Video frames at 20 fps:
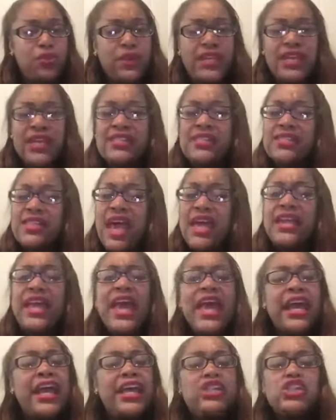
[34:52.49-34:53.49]
And he said,
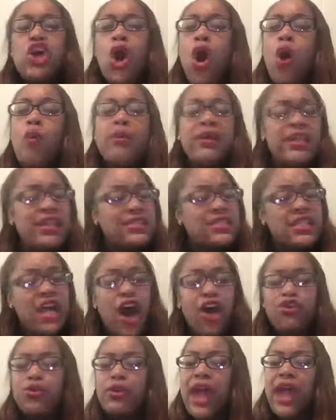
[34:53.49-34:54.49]
he told me to
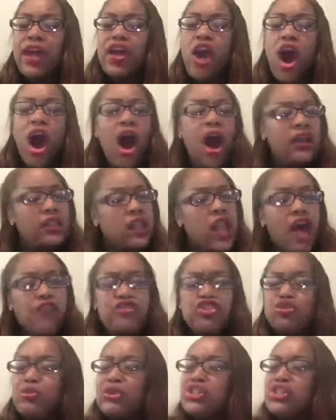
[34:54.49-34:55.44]
tell you that God loves you.